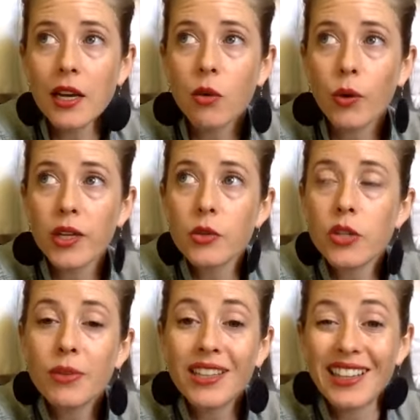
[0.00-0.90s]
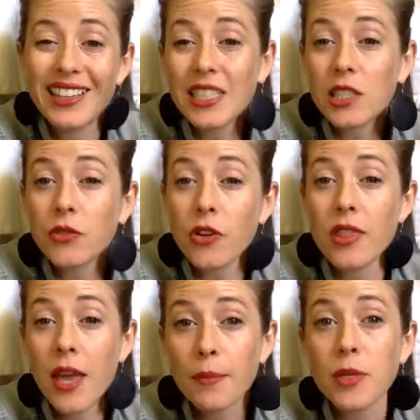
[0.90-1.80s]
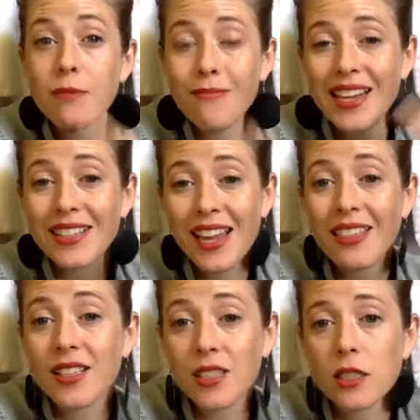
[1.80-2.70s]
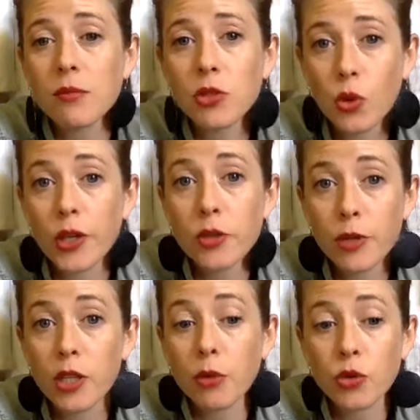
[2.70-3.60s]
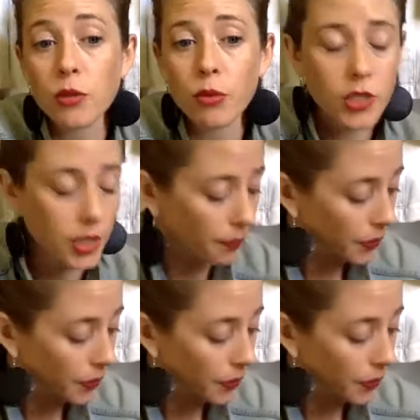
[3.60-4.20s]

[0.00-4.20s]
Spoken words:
what is going to be easiest for them to maintain the system is going to be the most important.